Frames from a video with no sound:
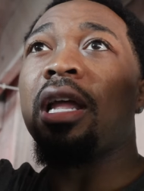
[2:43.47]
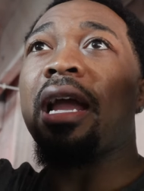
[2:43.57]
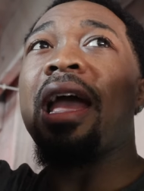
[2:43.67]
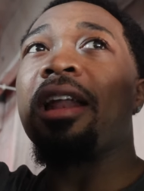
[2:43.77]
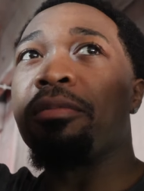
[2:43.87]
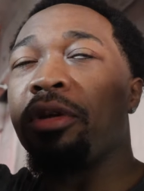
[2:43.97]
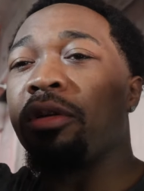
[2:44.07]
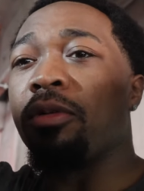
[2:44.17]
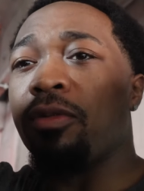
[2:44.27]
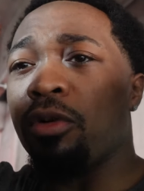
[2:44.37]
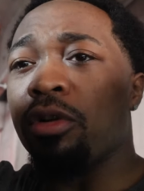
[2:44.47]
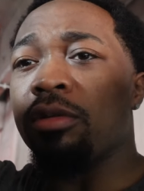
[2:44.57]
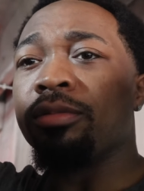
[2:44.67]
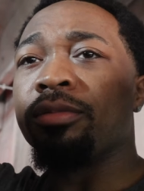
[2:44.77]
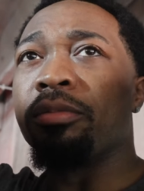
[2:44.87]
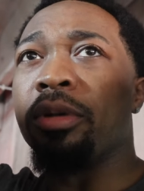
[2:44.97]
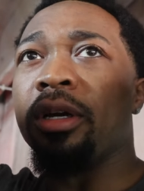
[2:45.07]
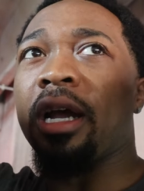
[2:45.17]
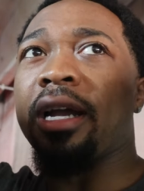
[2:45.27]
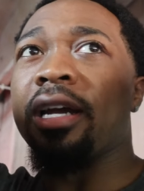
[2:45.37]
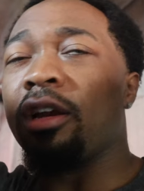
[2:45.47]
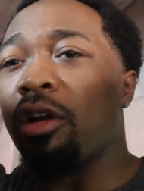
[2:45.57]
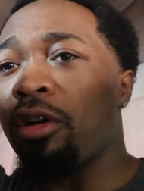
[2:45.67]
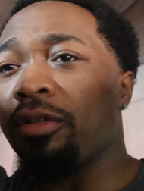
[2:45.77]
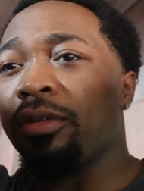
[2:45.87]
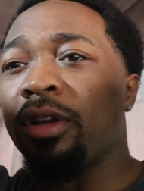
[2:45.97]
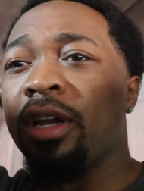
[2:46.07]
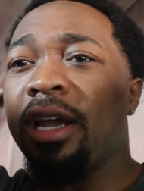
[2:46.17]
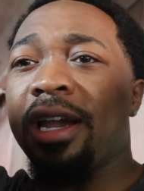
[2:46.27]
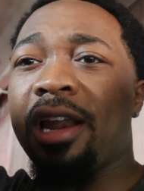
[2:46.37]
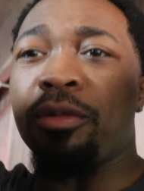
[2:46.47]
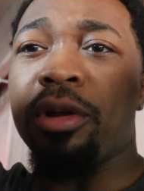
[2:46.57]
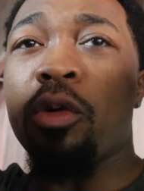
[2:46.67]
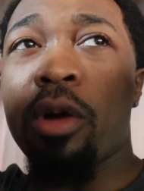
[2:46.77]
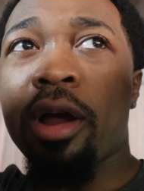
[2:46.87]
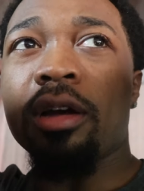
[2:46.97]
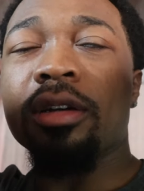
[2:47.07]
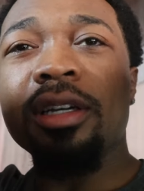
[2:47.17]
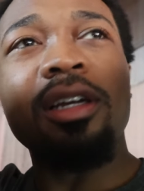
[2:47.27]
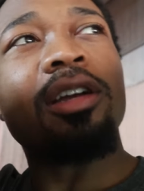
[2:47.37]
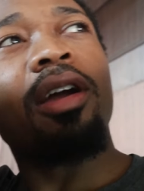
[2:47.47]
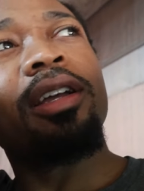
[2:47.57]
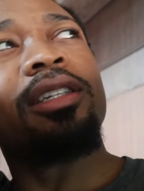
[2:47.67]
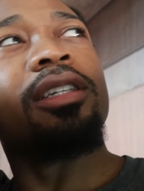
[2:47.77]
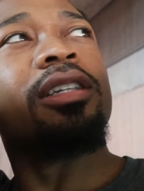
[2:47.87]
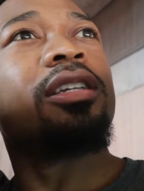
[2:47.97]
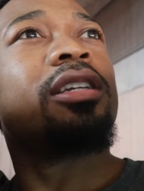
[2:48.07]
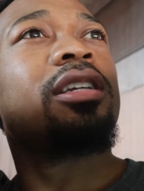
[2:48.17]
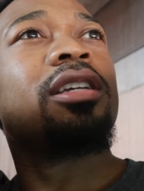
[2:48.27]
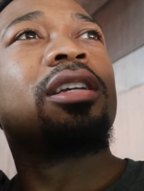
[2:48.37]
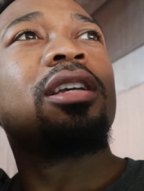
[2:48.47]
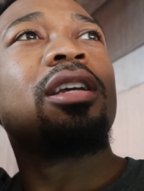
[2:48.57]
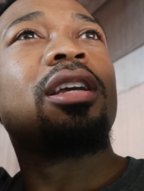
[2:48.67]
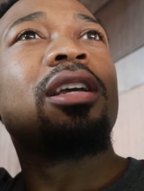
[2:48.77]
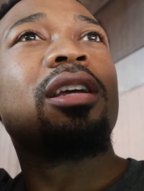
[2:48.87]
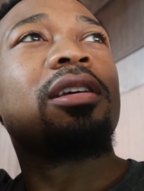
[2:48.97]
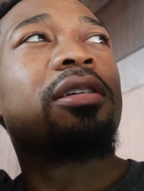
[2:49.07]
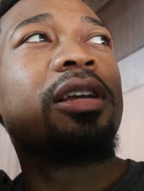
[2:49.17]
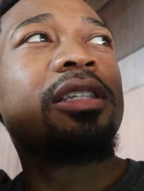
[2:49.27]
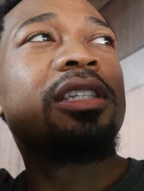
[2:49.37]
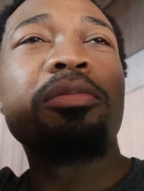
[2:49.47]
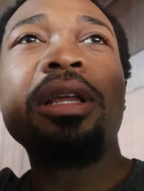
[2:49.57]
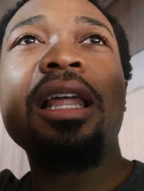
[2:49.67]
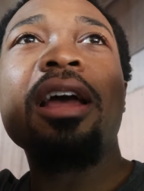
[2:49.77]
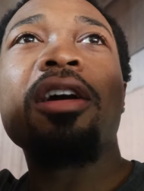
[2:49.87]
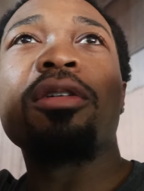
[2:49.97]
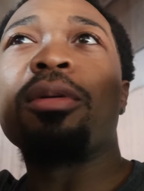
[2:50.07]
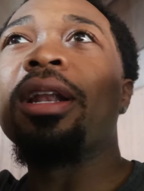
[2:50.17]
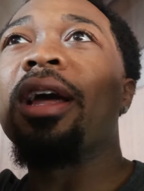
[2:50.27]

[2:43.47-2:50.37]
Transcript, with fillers: like I had a beard before but I cut it off and I went a while good gracious that just be loud why